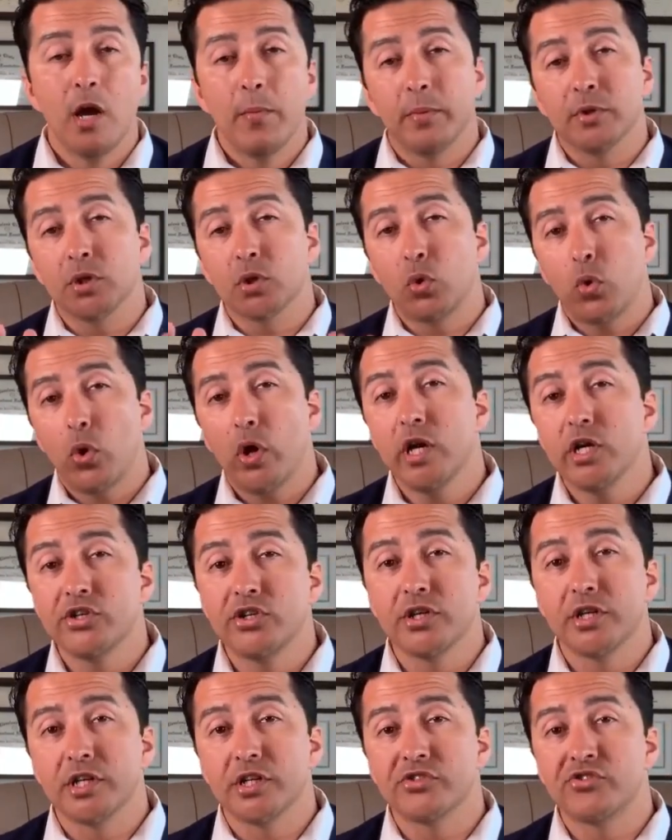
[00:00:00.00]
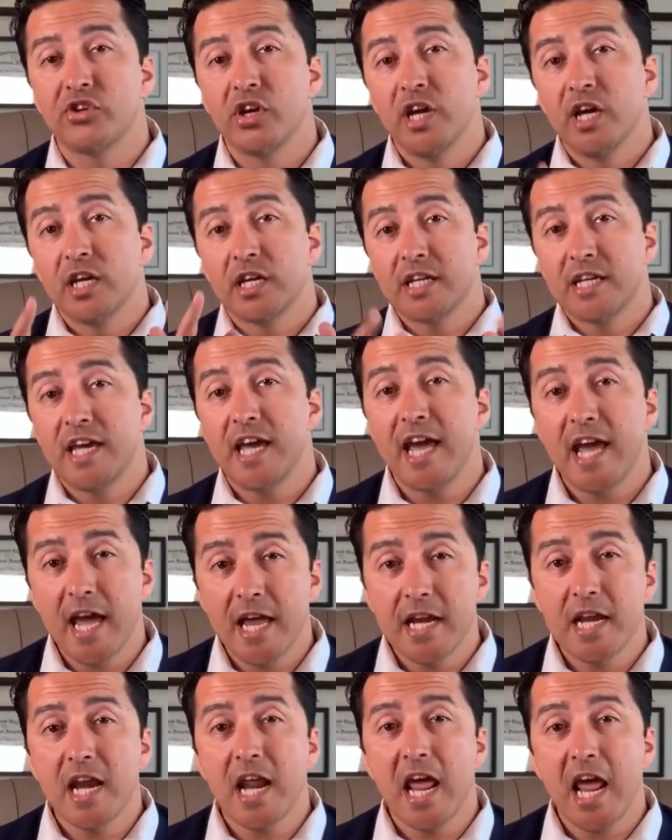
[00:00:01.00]
But the question is,
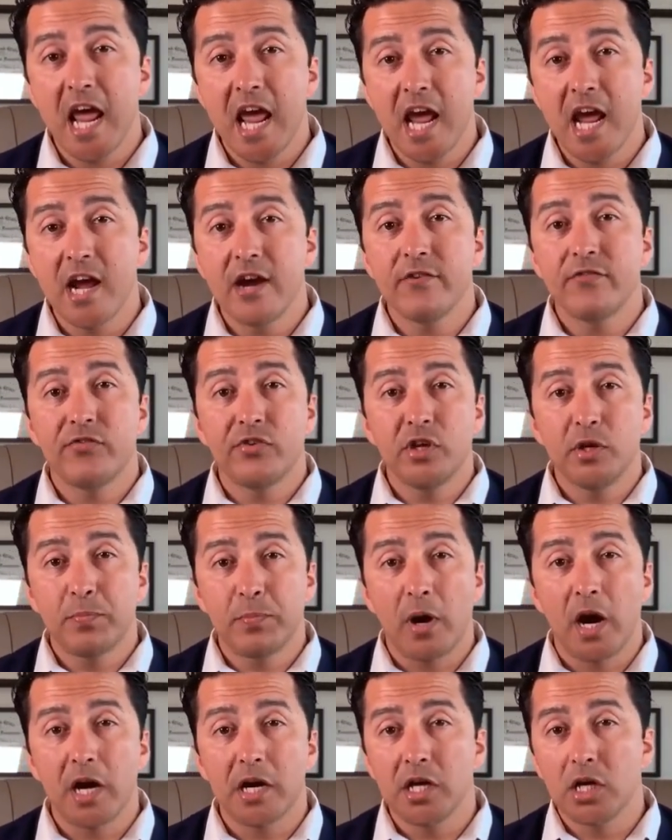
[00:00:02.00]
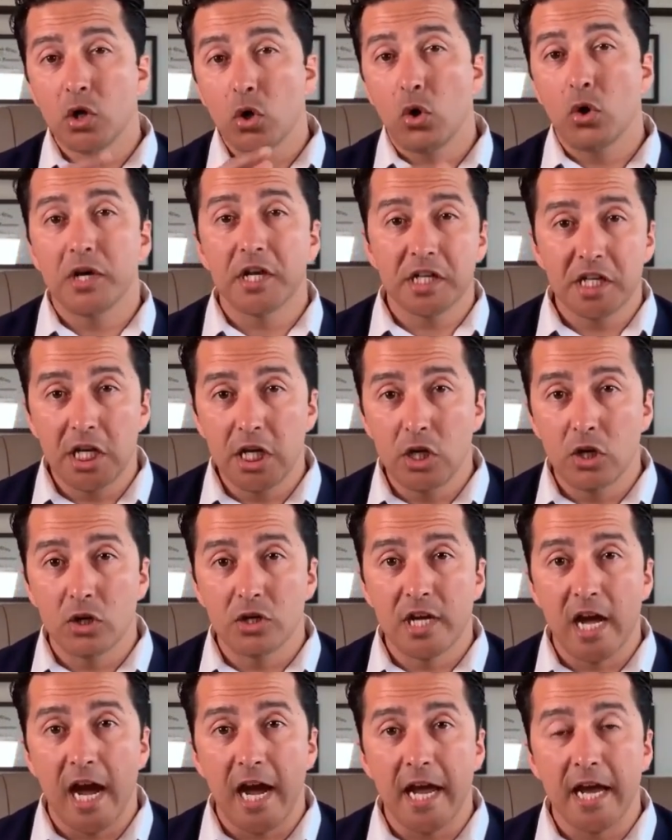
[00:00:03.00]
can everybody go on a
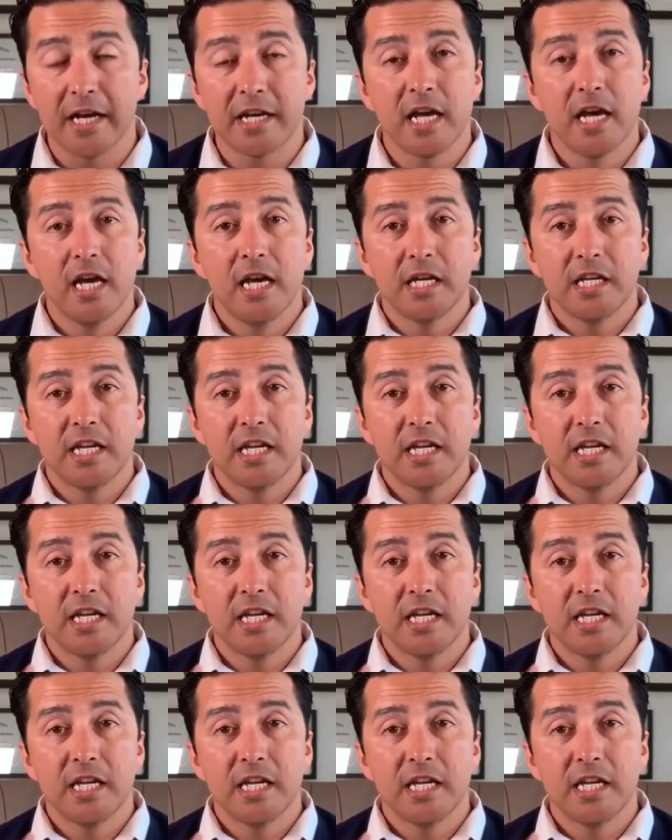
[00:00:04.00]
keto diet?